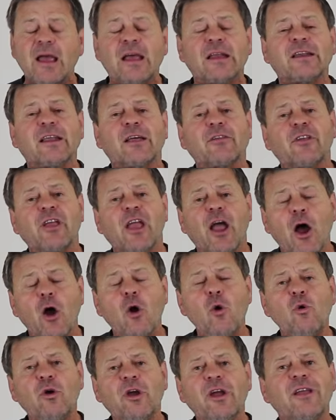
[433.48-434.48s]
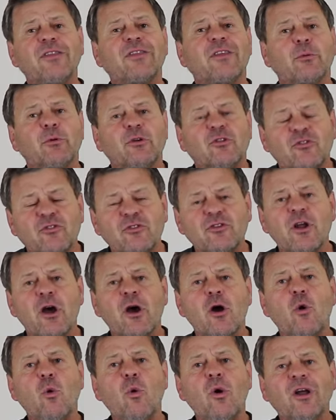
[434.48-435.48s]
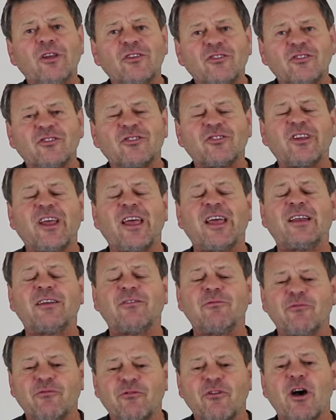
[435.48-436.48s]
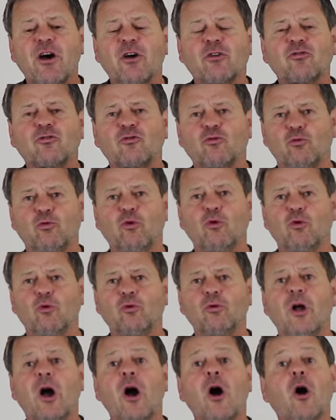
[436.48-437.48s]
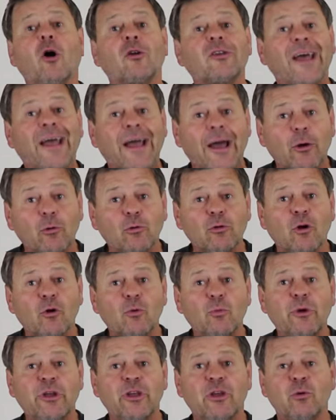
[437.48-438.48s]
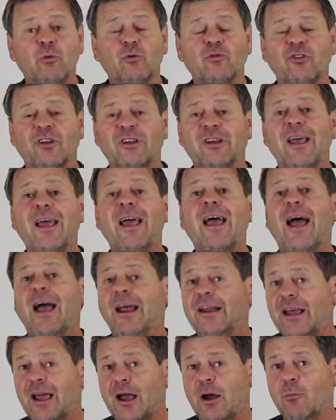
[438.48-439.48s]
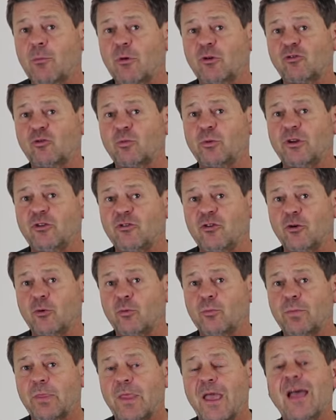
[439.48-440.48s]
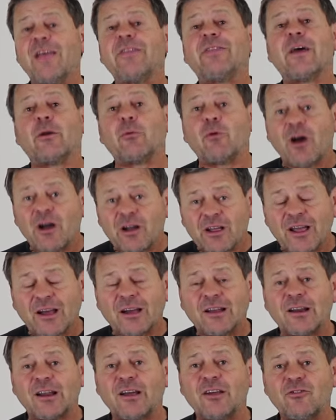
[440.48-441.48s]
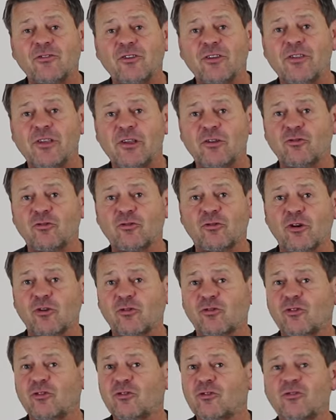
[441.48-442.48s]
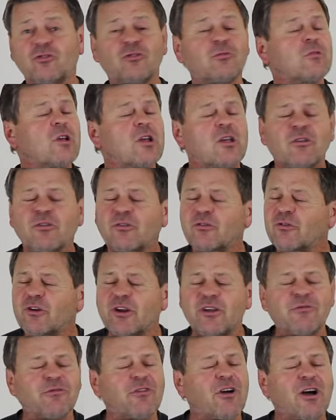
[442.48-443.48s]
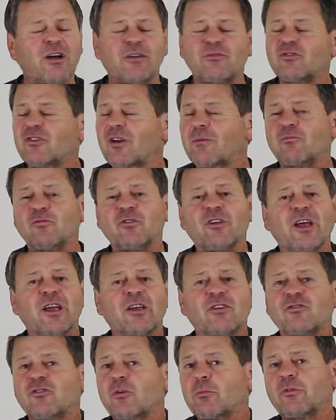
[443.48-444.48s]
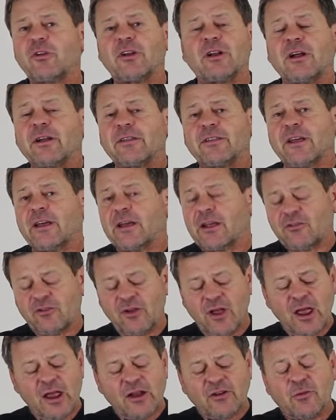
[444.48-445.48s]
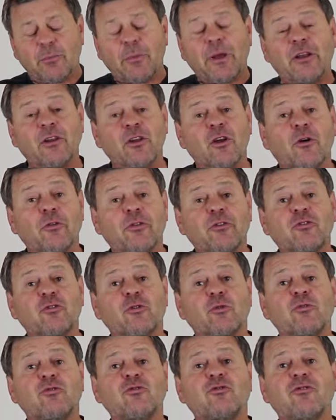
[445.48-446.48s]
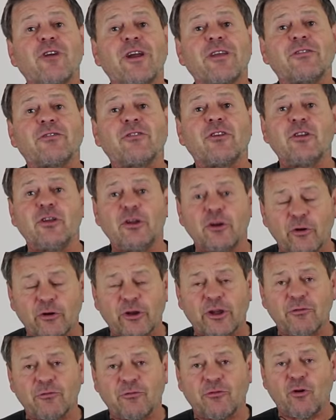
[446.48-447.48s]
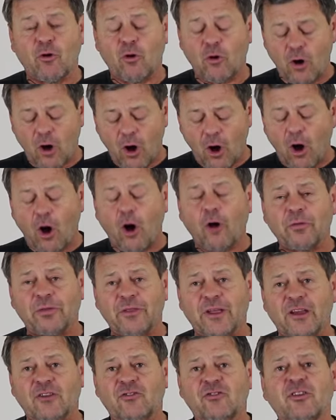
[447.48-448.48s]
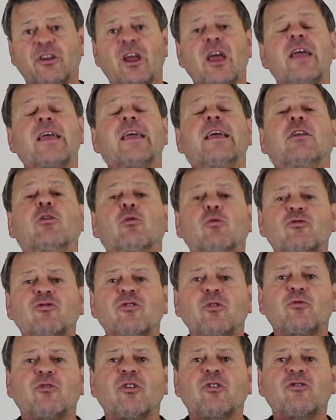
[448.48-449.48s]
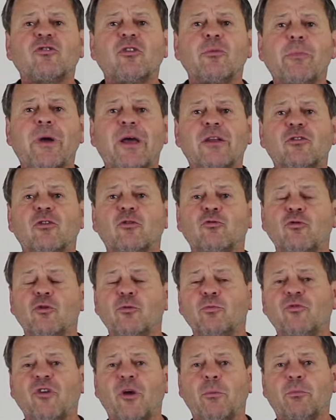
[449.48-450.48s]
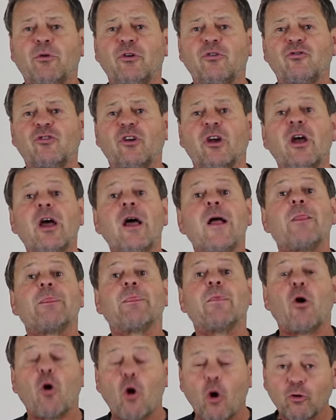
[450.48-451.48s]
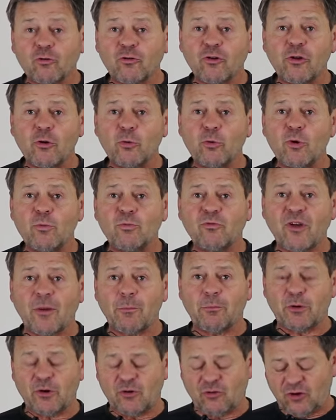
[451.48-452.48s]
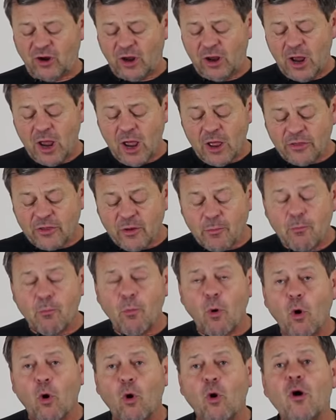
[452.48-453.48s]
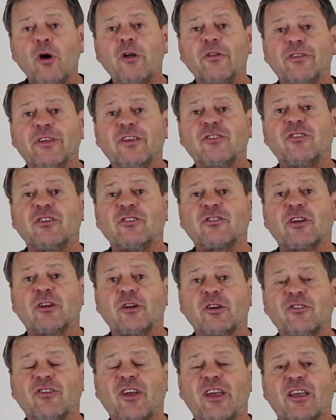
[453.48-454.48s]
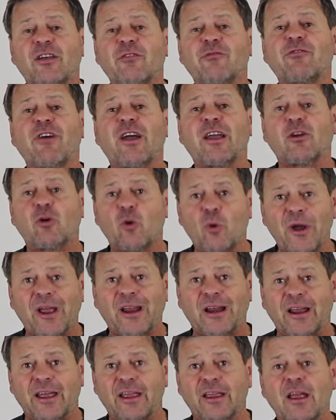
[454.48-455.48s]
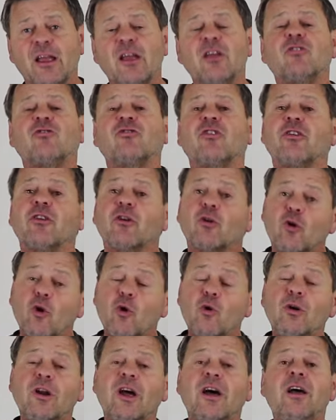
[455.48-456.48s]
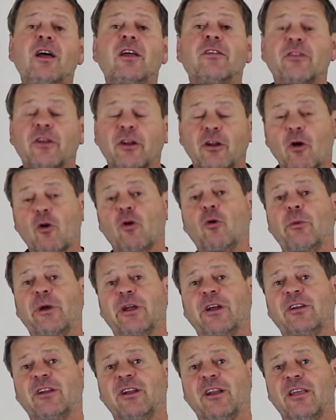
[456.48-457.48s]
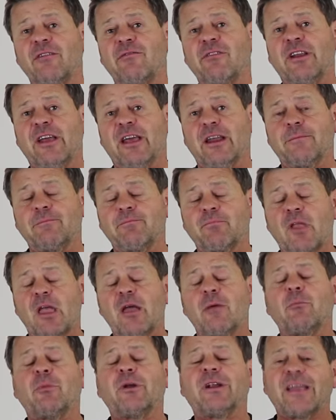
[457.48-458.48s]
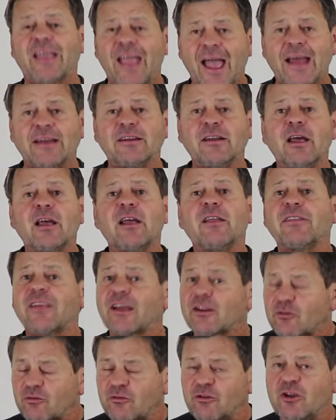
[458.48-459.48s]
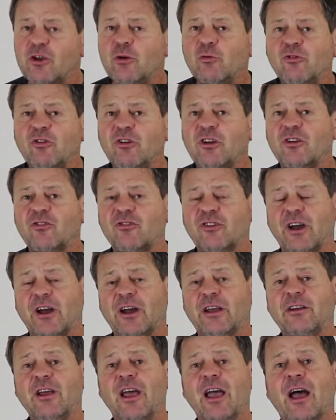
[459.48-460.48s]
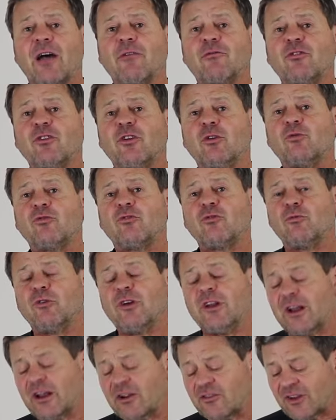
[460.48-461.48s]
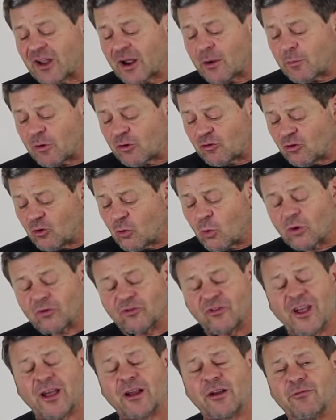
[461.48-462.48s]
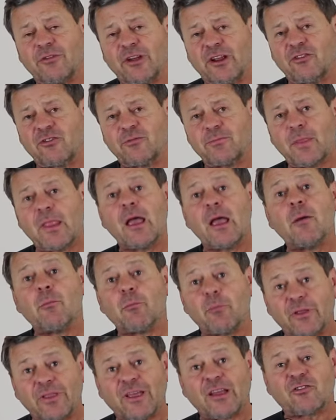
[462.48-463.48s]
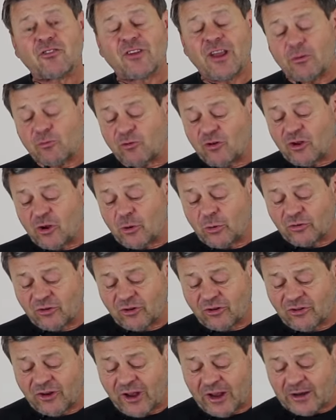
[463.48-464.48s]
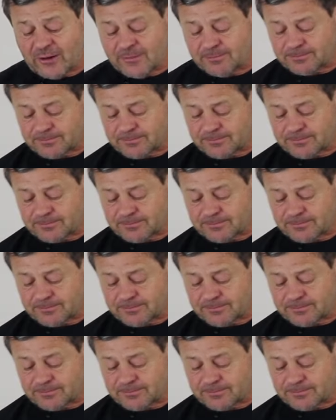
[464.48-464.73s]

Now the oak, there is no steadfast rule on how long we use it and how much we do. There are guidelines in the instructions, 3, 5, 7 days, something like that, depending on the sort of strength that you're looking for on this. It also does depend on room temperature. The hotter the room temperature, the more this is going to take effect quickly. So the cooler, the longer we're going to leave it in. But again, that's for you to decide and for you to realise how much you want out of it. But that's down to you, as I said.